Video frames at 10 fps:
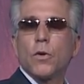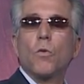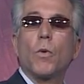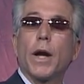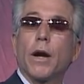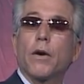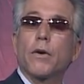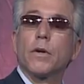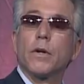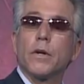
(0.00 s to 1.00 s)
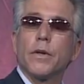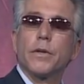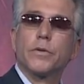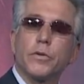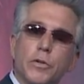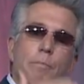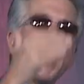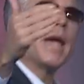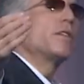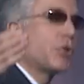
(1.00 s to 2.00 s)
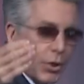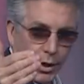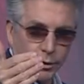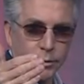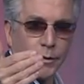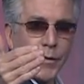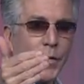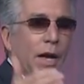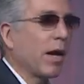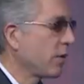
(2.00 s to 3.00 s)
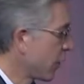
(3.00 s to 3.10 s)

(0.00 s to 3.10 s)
where the demand chain and